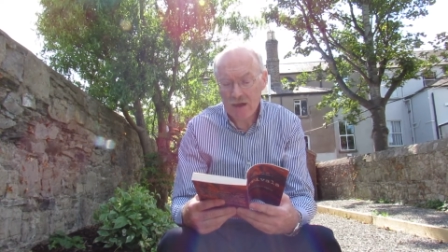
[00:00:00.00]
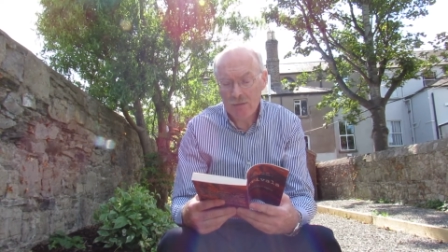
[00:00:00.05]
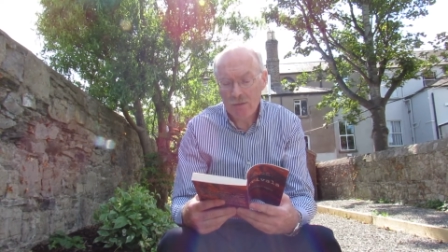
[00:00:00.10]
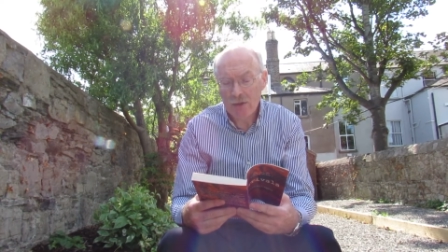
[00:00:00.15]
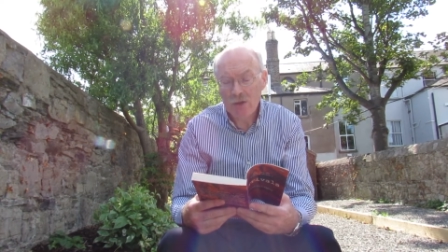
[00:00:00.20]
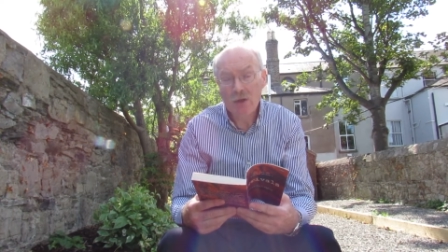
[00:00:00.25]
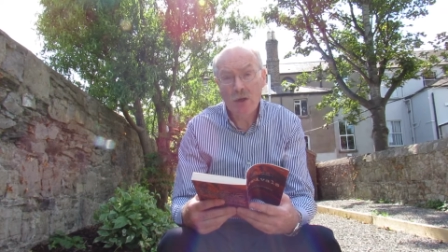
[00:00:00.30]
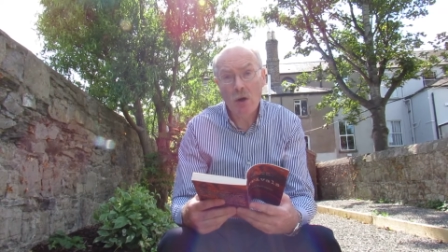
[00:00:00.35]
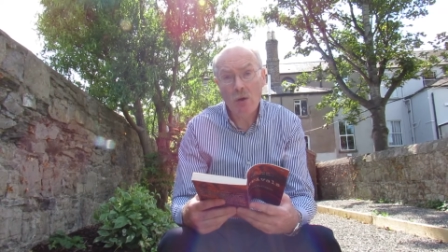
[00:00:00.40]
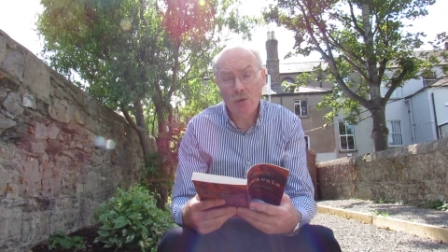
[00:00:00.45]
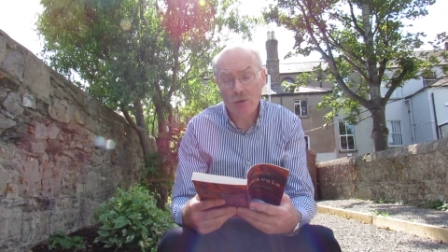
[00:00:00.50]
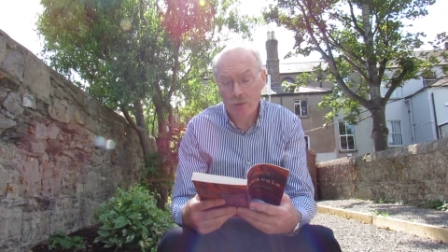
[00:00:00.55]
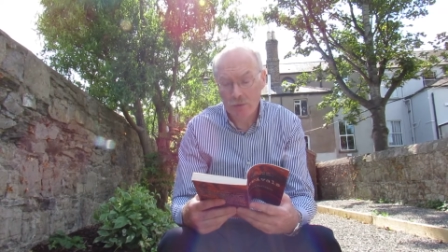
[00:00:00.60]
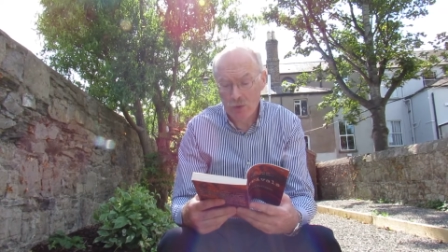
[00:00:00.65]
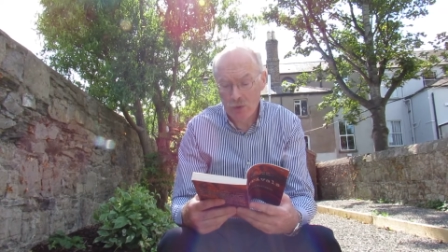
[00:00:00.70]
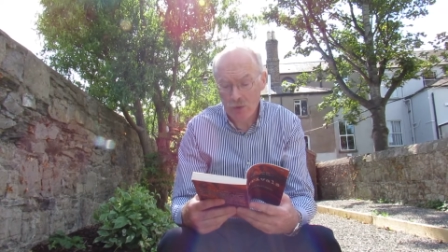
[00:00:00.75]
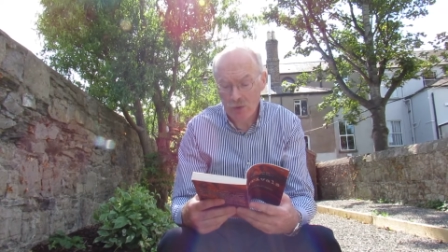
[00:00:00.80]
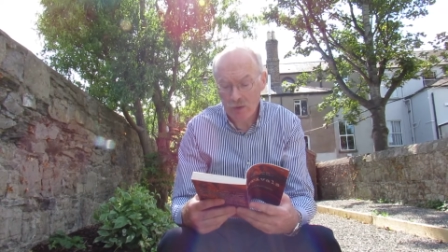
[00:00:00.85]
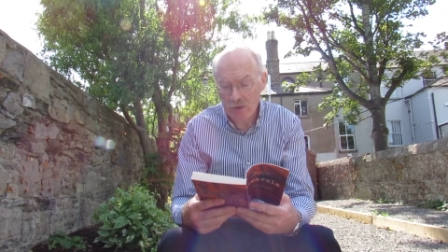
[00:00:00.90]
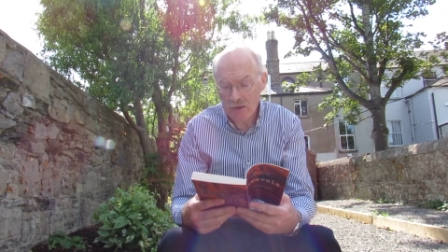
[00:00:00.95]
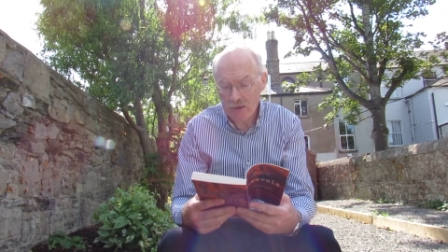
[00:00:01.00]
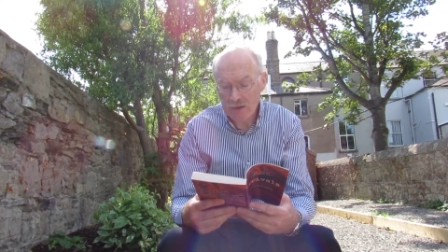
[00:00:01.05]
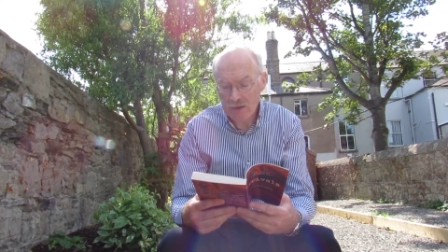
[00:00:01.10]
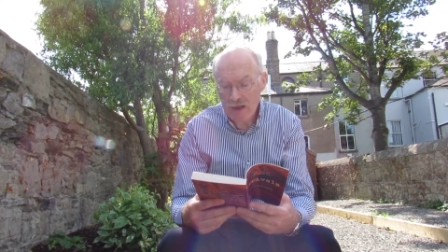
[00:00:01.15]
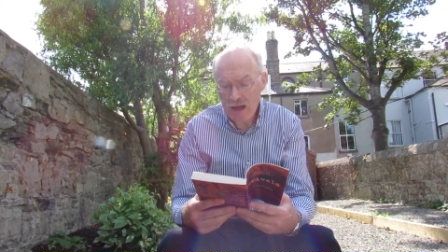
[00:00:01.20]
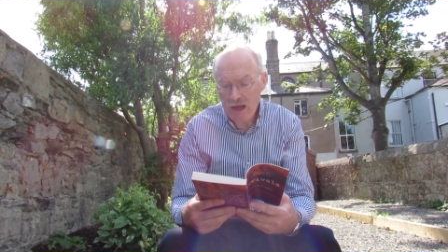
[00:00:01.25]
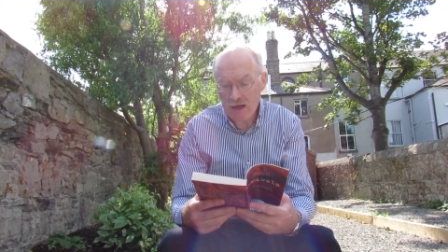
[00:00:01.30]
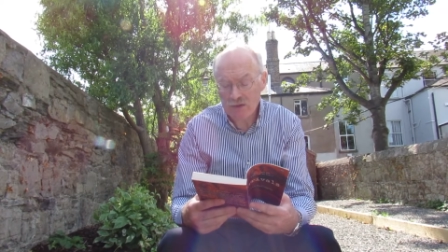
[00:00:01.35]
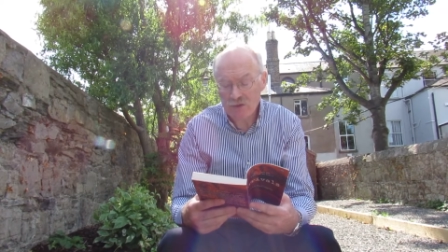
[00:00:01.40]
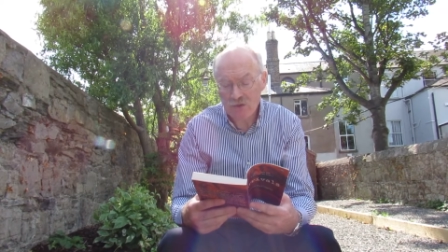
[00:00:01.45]
but he owned a brewery
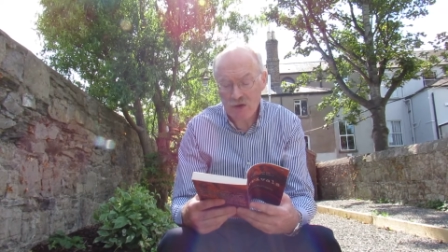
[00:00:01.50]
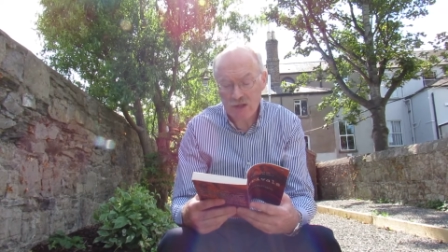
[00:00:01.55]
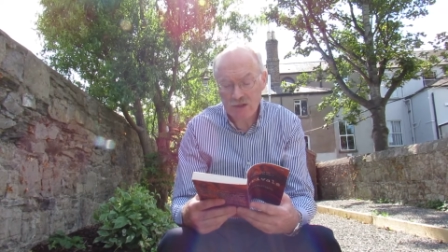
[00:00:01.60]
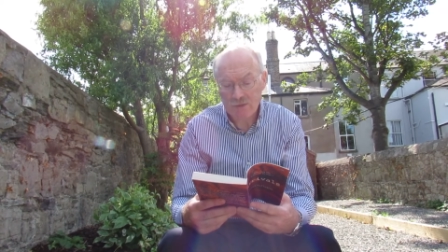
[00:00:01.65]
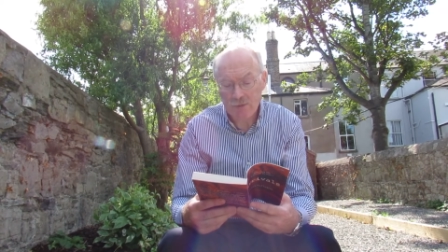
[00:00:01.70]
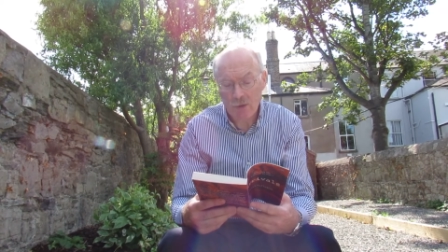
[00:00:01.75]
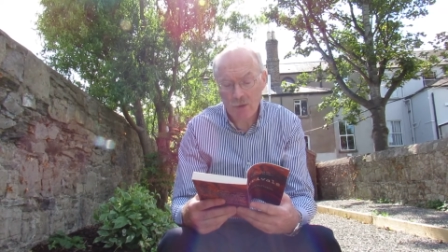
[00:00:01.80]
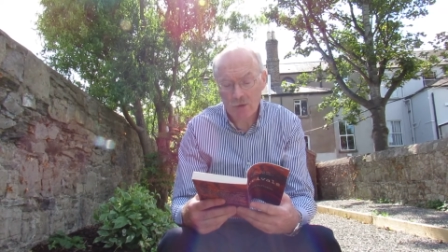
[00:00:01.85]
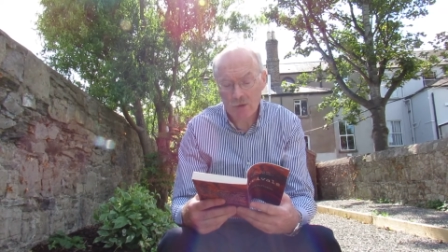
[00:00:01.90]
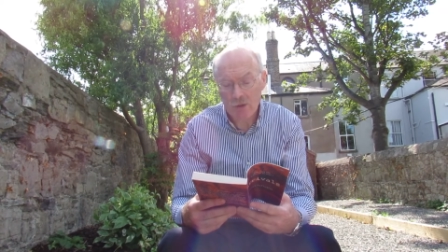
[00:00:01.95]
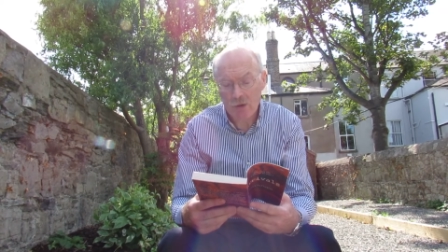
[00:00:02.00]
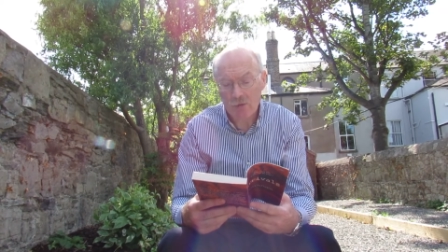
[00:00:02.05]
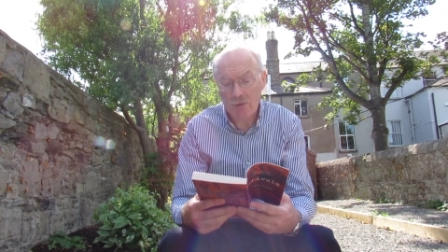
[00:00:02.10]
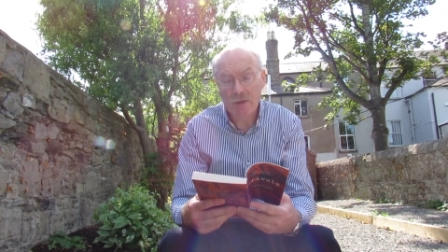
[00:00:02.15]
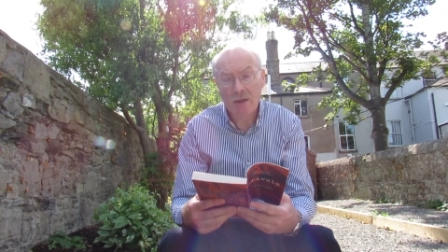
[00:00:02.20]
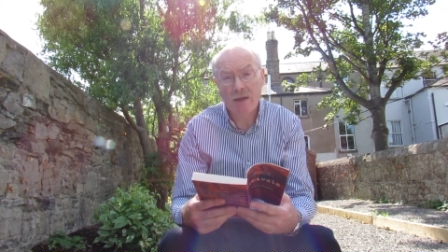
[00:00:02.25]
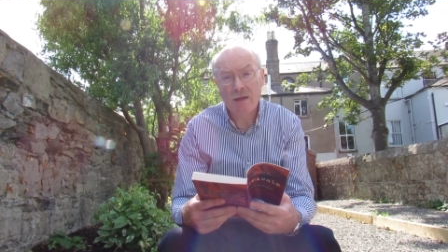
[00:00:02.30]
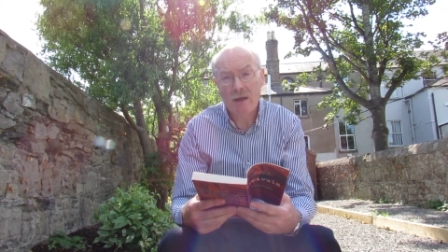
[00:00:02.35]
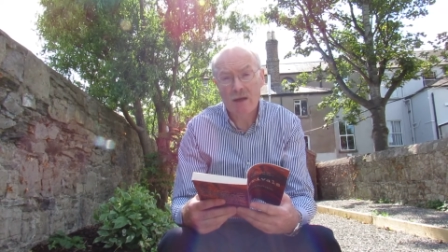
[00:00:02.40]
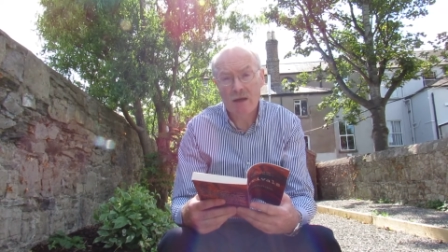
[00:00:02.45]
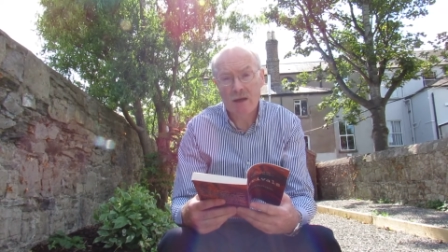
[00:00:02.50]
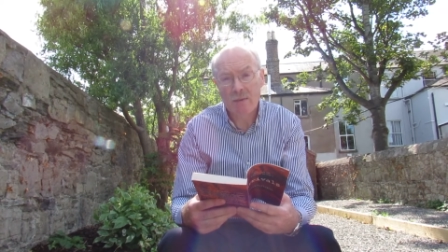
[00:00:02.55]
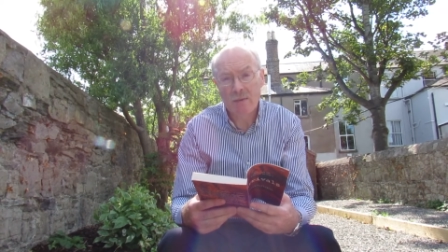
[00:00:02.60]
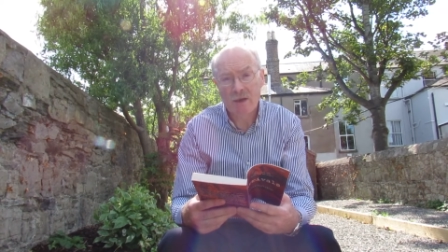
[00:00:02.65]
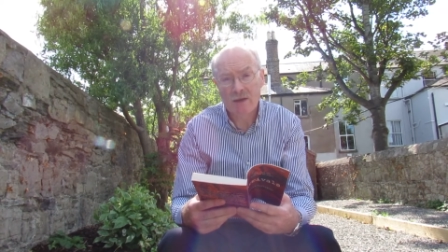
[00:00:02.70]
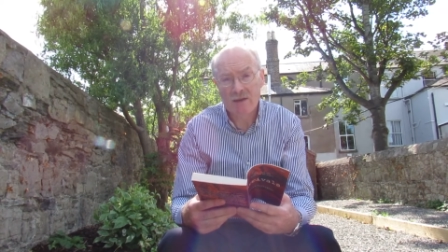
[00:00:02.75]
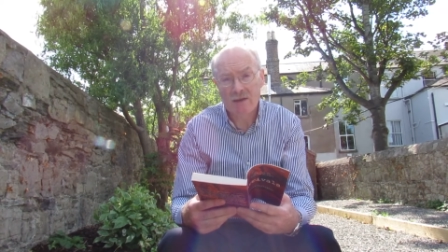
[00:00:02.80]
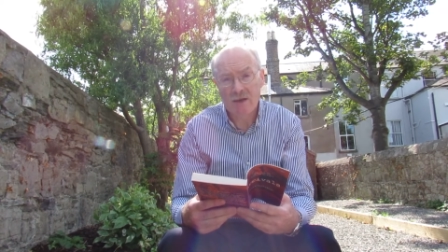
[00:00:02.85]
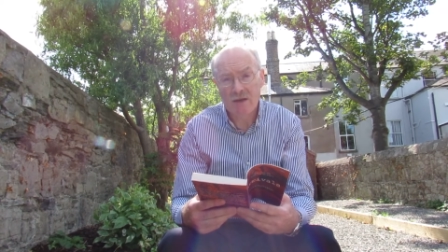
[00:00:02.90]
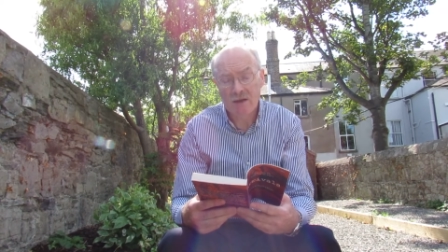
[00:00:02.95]
and a transport company in the
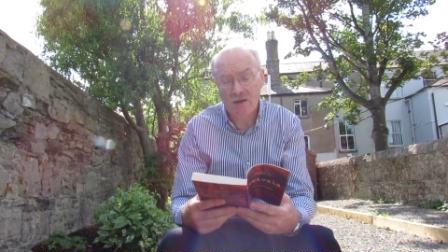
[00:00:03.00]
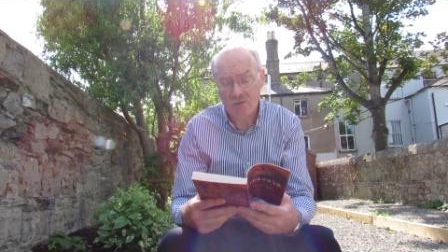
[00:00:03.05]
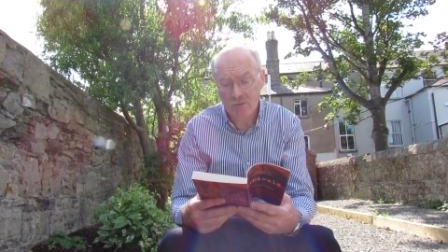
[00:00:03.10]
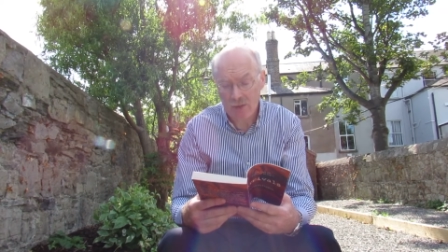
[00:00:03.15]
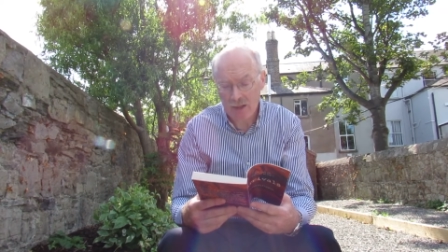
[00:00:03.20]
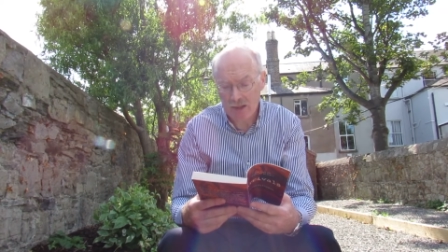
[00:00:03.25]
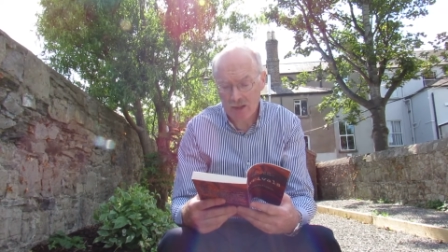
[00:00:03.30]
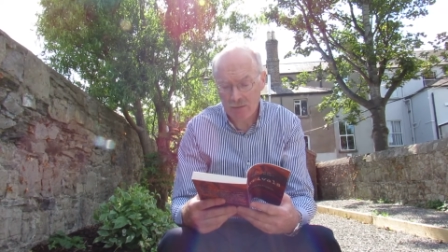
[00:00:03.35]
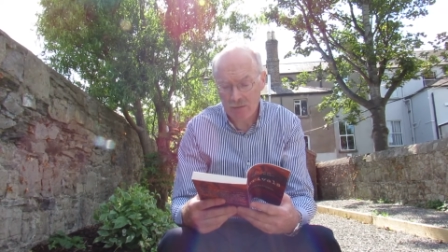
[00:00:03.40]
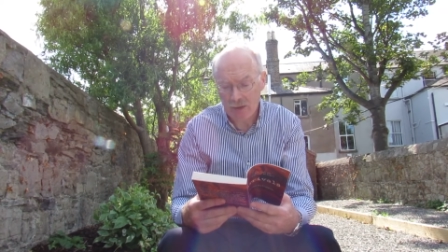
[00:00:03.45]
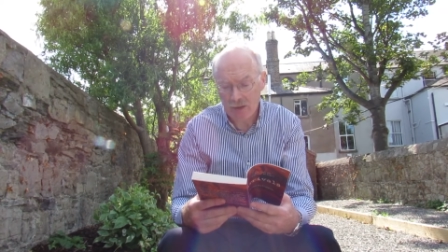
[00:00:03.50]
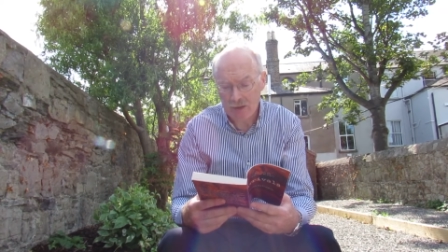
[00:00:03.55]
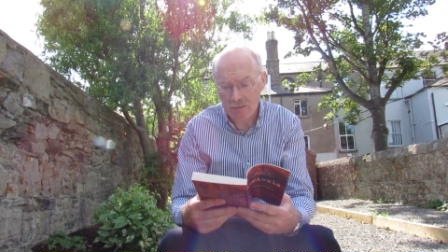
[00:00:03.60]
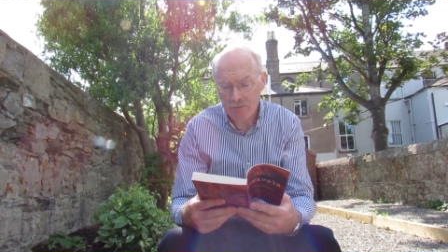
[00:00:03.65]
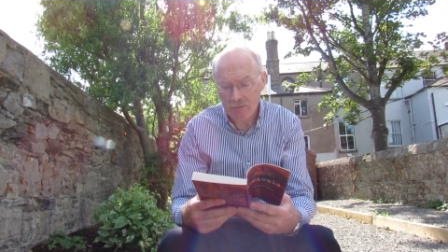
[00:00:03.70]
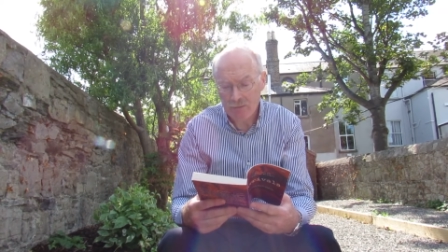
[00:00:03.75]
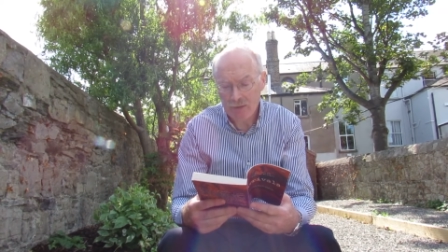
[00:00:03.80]
nearby city of Peterborough.